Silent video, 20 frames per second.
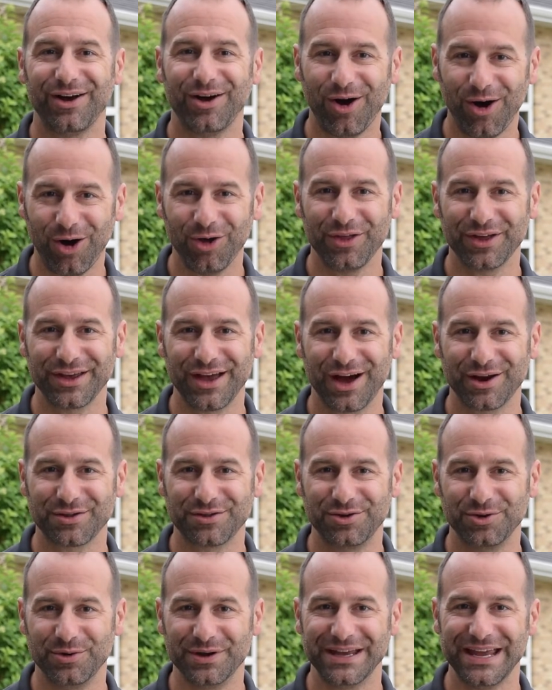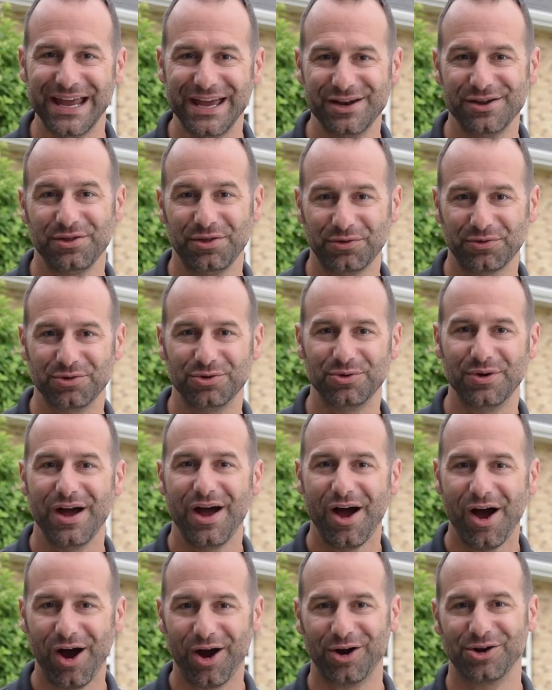all that God is doing in and through
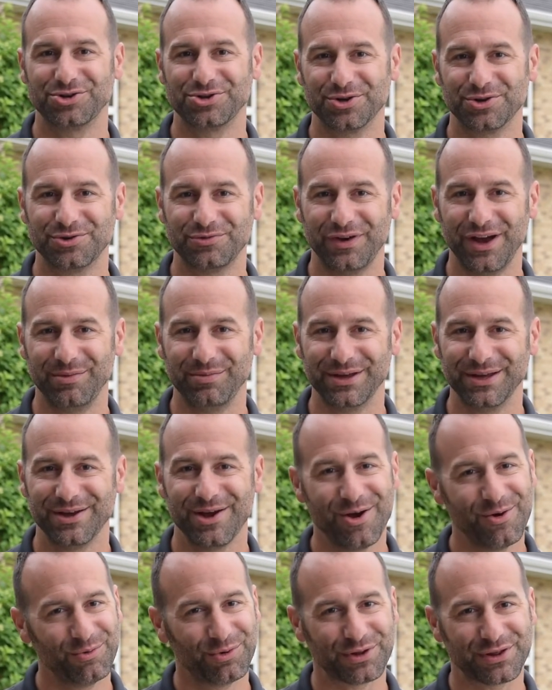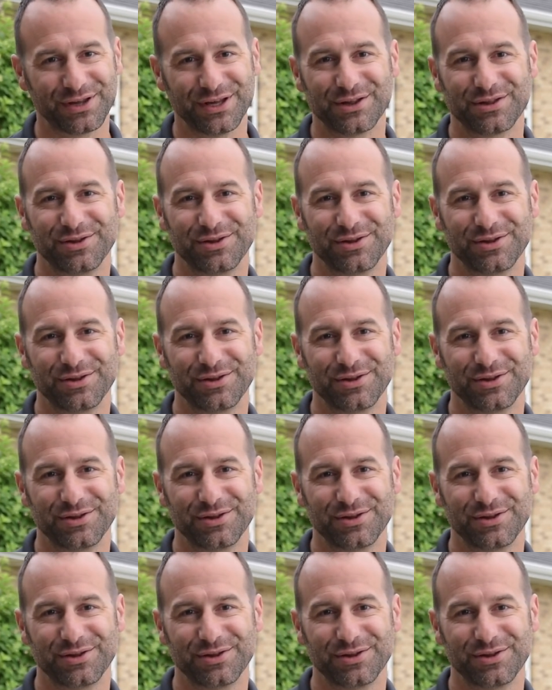our church family. We'll see you